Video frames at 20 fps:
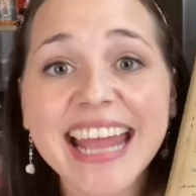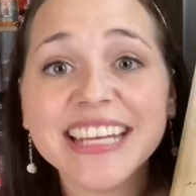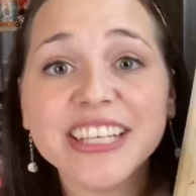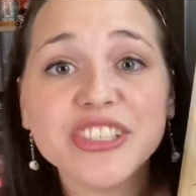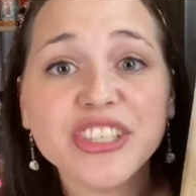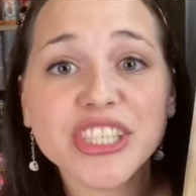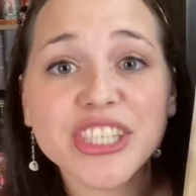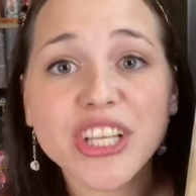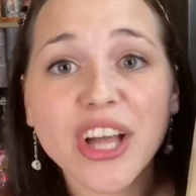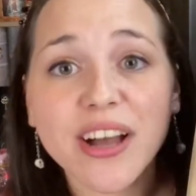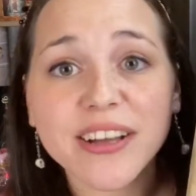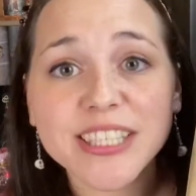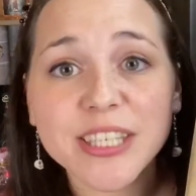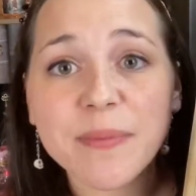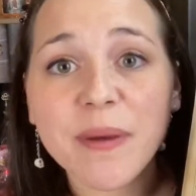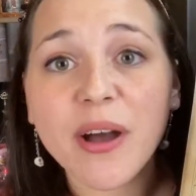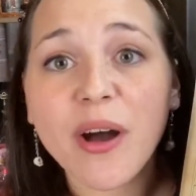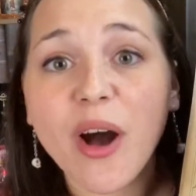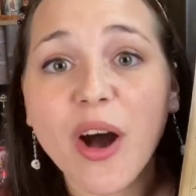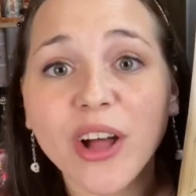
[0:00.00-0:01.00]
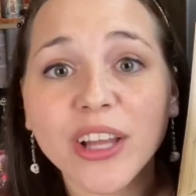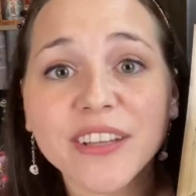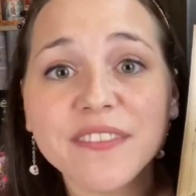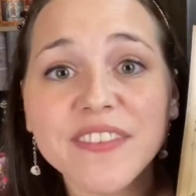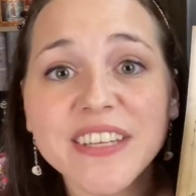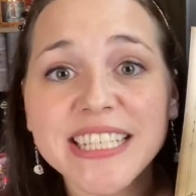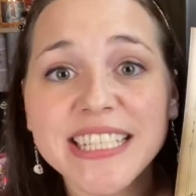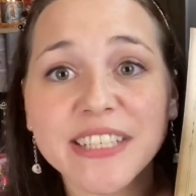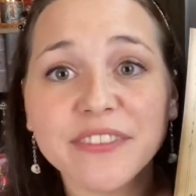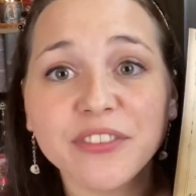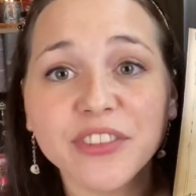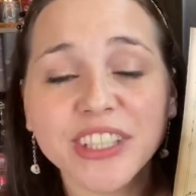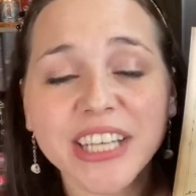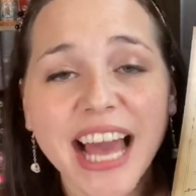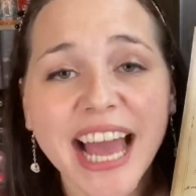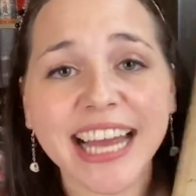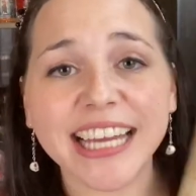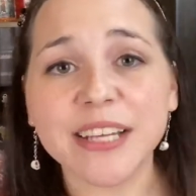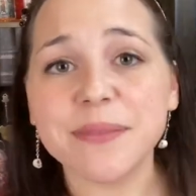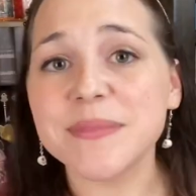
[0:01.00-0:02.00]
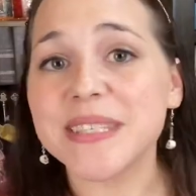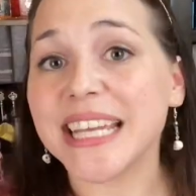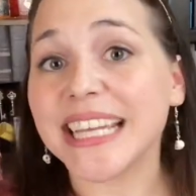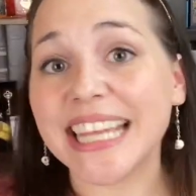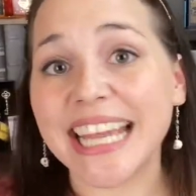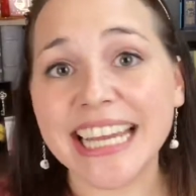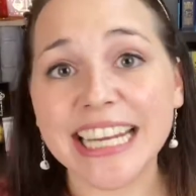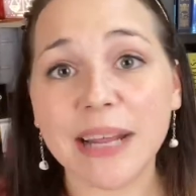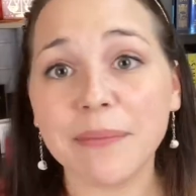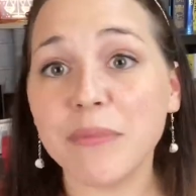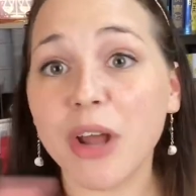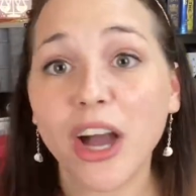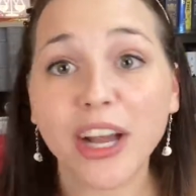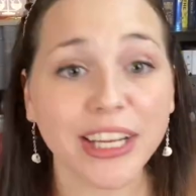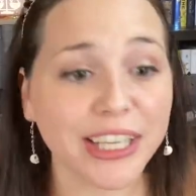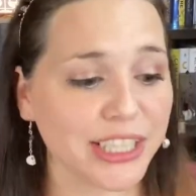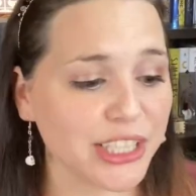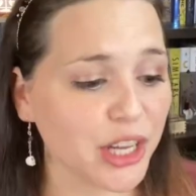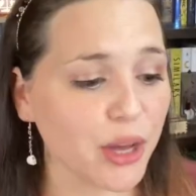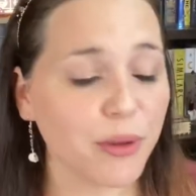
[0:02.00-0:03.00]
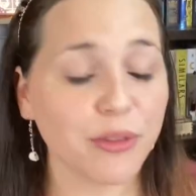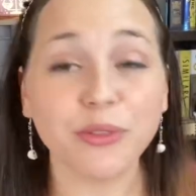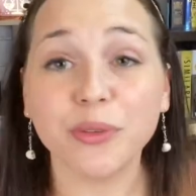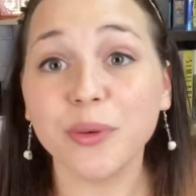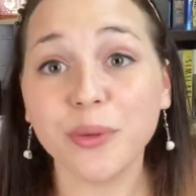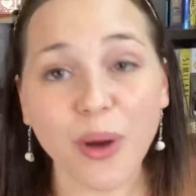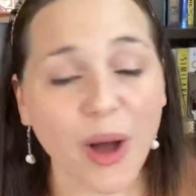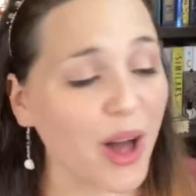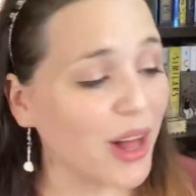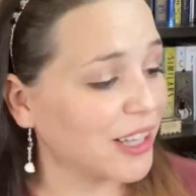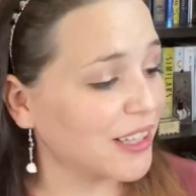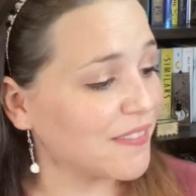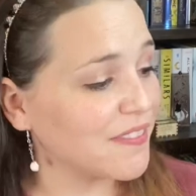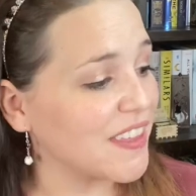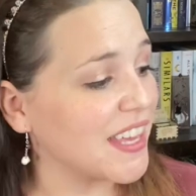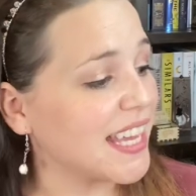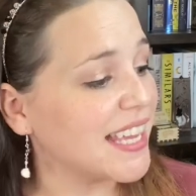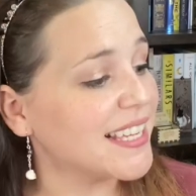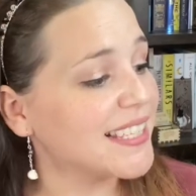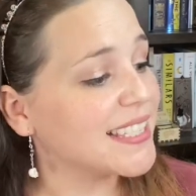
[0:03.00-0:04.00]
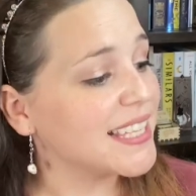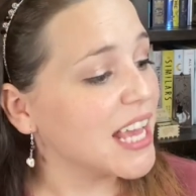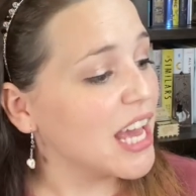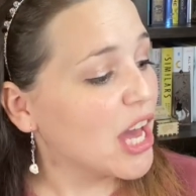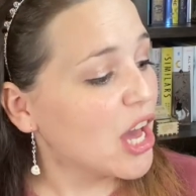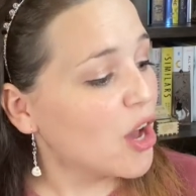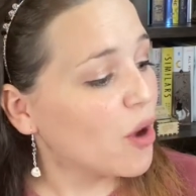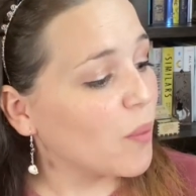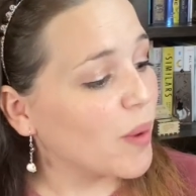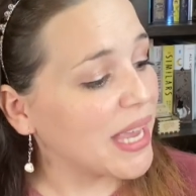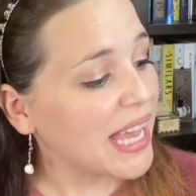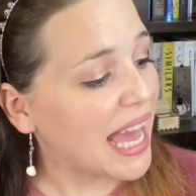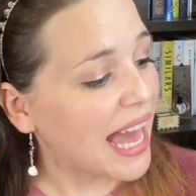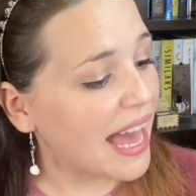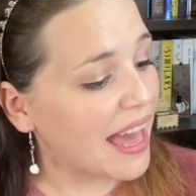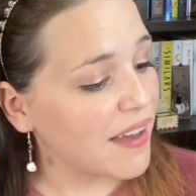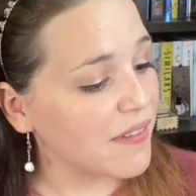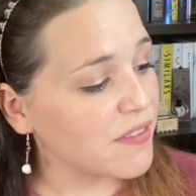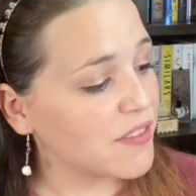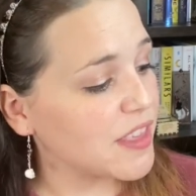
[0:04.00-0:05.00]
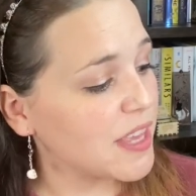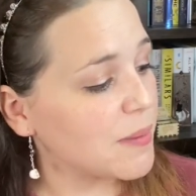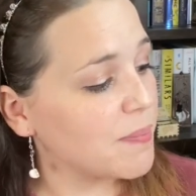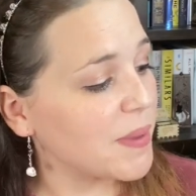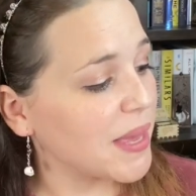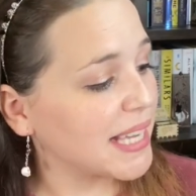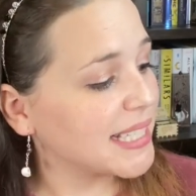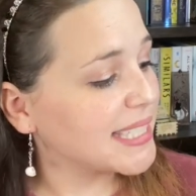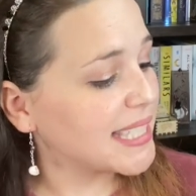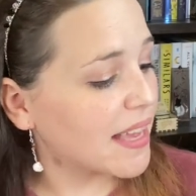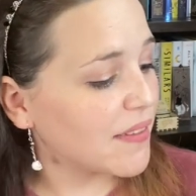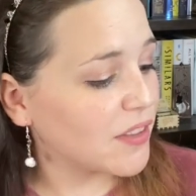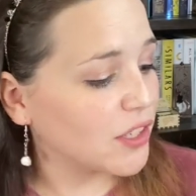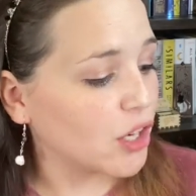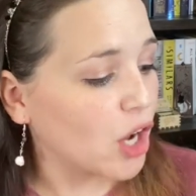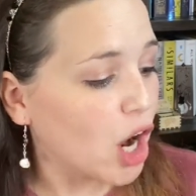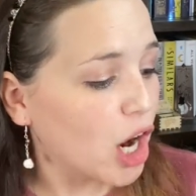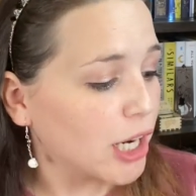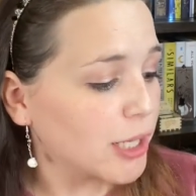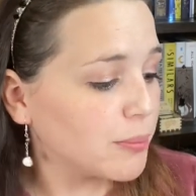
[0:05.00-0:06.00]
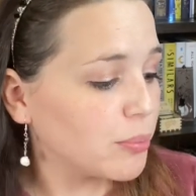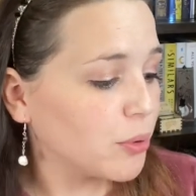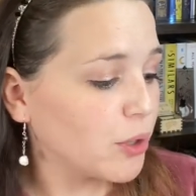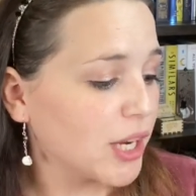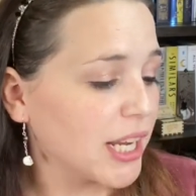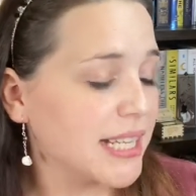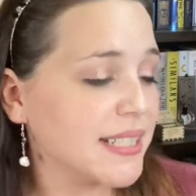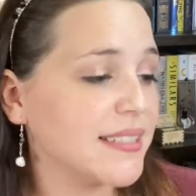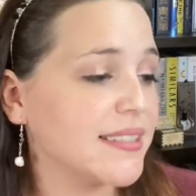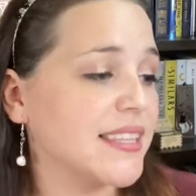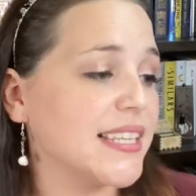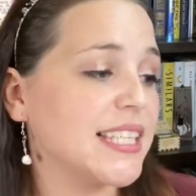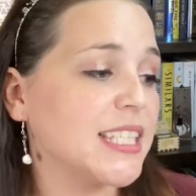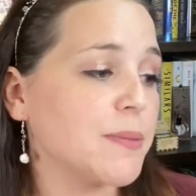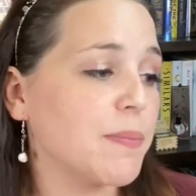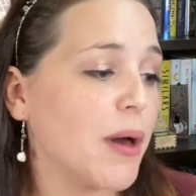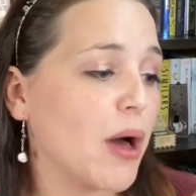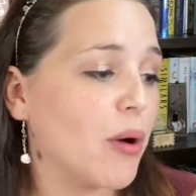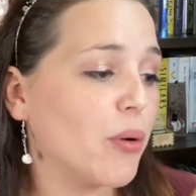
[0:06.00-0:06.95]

it just talks about all of the different items. Again, I'm not gonna go through all of these. We have the Big Seven art print, the spell